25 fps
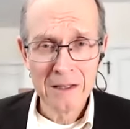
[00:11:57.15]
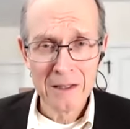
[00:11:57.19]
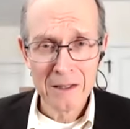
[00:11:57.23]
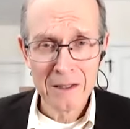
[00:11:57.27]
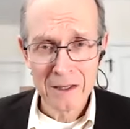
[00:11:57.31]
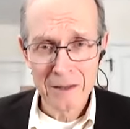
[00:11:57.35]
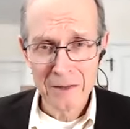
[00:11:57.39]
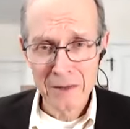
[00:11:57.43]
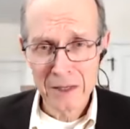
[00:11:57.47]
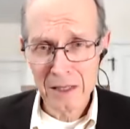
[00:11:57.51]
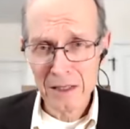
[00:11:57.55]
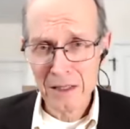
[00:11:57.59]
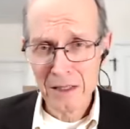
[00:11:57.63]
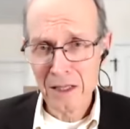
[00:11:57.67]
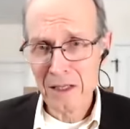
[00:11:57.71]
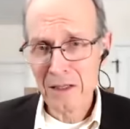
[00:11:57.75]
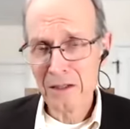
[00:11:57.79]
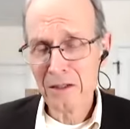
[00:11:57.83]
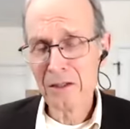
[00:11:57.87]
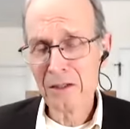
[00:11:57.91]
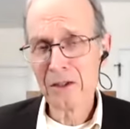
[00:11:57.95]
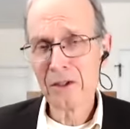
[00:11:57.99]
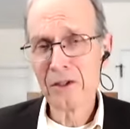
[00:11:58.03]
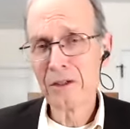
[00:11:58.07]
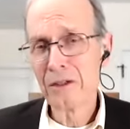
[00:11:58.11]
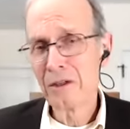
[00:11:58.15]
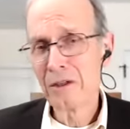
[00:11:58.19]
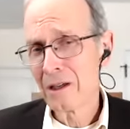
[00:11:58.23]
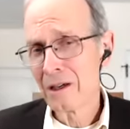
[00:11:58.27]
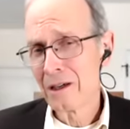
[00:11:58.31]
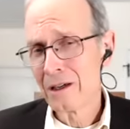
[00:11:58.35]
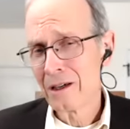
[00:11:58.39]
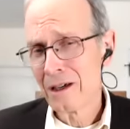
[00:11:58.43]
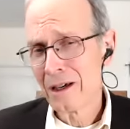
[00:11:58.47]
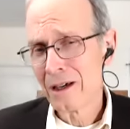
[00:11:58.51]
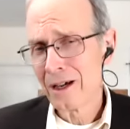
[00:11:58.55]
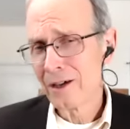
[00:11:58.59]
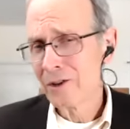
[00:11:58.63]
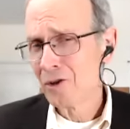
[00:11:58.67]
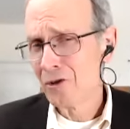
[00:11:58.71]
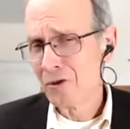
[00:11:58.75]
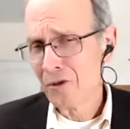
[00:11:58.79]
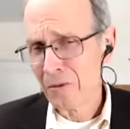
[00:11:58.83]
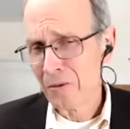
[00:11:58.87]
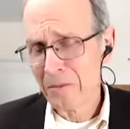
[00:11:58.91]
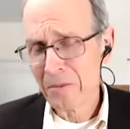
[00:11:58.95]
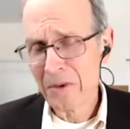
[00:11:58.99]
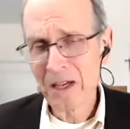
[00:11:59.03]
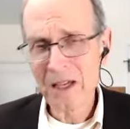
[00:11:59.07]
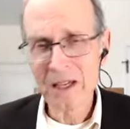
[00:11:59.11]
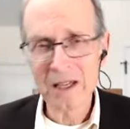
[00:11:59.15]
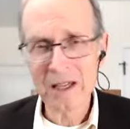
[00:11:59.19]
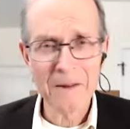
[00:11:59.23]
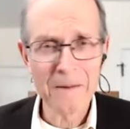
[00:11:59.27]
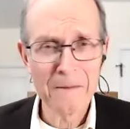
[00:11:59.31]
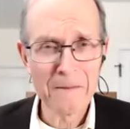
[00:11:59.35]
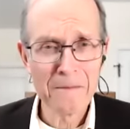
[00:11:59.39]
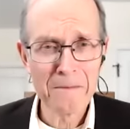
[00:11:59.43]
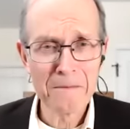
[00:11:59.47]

And they needed to learn how to obey.